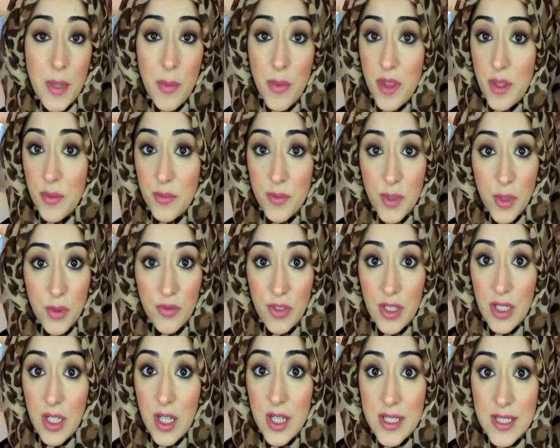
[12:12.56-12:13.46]
Some of them
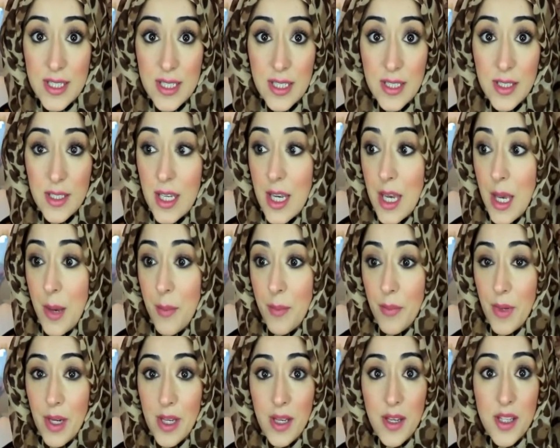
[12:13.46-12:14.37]
don't realize it.
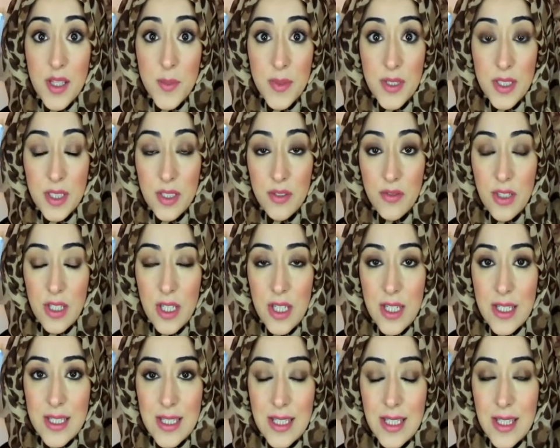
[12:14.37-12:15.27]
My husband didn't
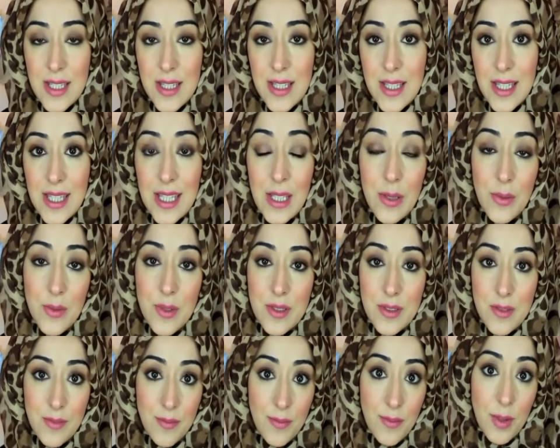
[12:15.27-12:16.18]
realize it, that he
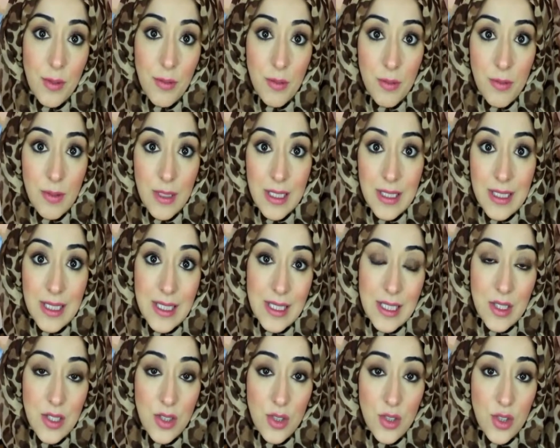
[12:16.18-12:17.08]
was probably
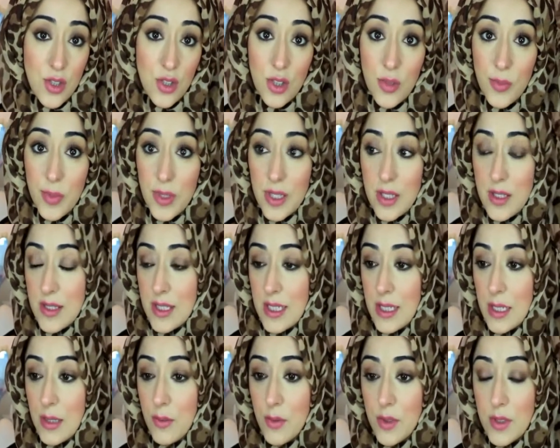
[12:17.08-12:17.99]
addicted to sugar
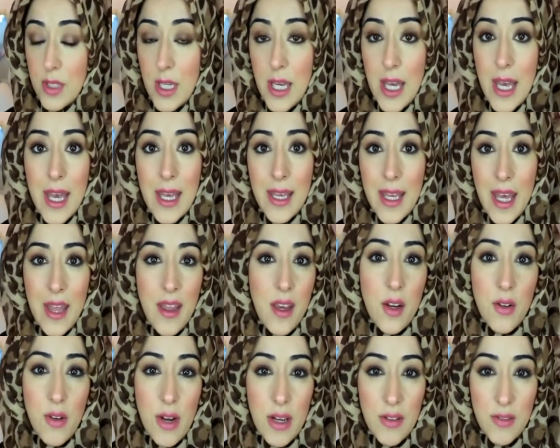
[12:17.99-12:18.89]
because he would
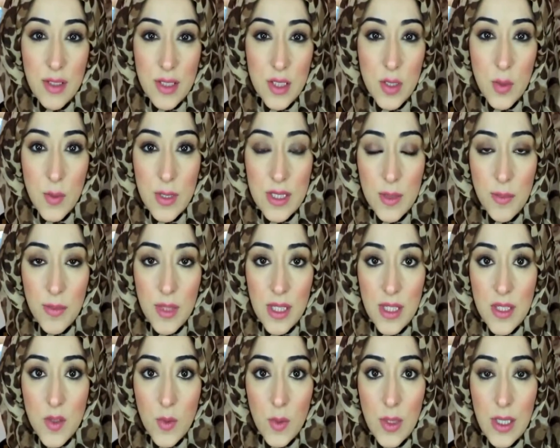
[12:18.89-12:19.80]
get a craving to eat
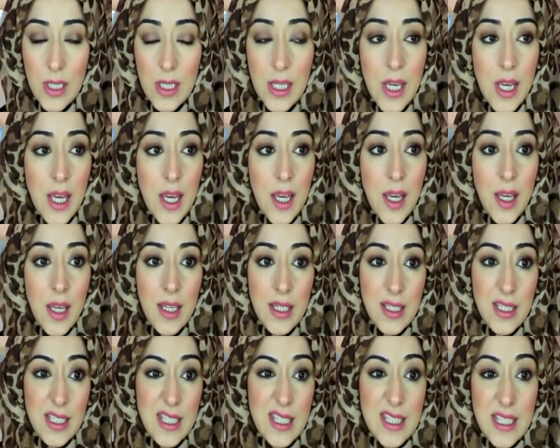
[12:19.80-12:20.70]
something sweet.
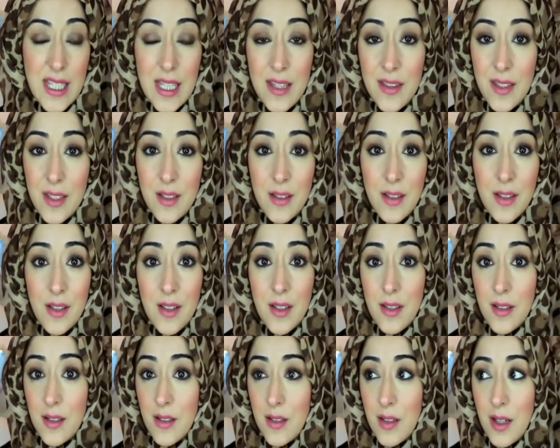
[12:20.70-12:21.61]
He'd eat it, and then,
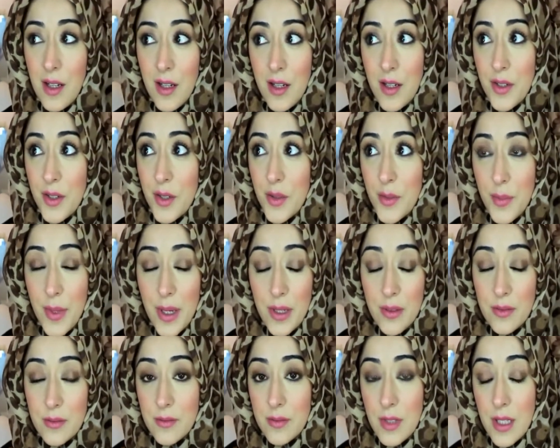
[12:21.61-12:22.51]
I don't know,
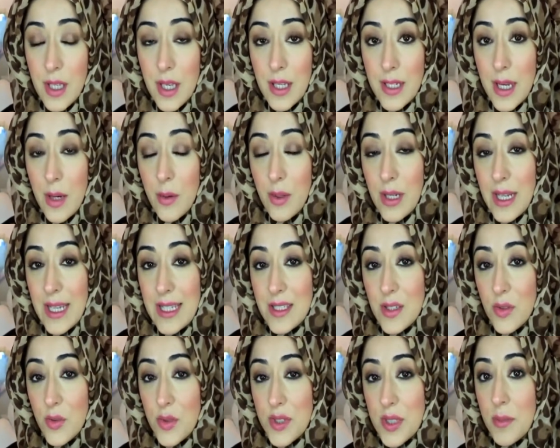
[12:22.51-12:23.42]
about an hour
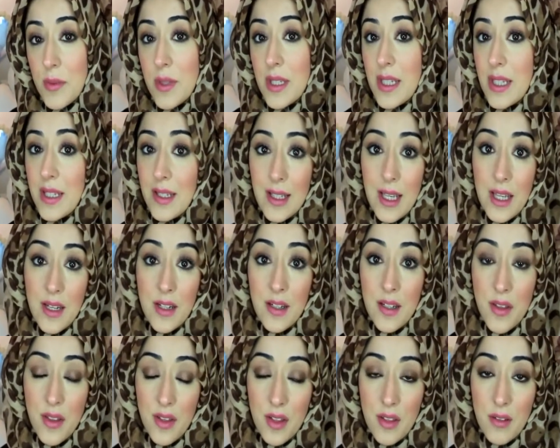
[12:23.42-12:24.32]
later or something, he'd
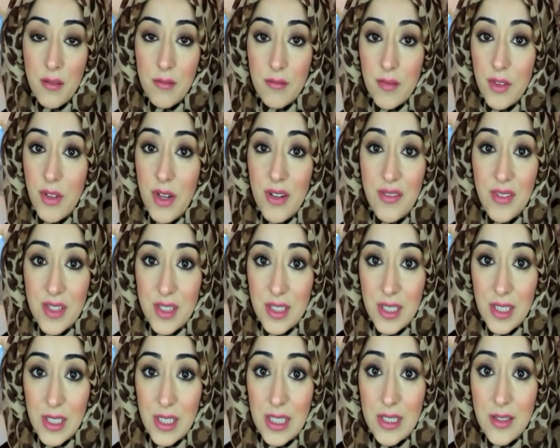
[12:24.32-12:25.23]
get another
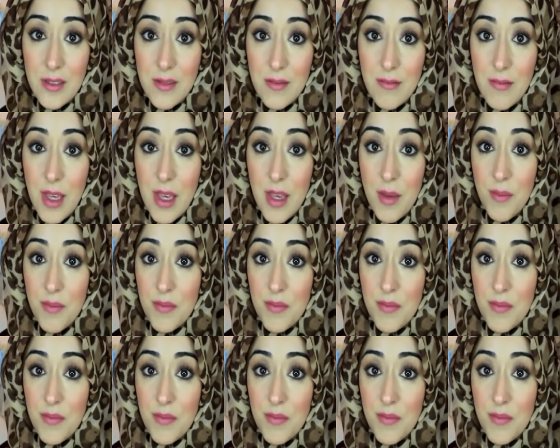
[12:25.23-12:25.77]
craving to eat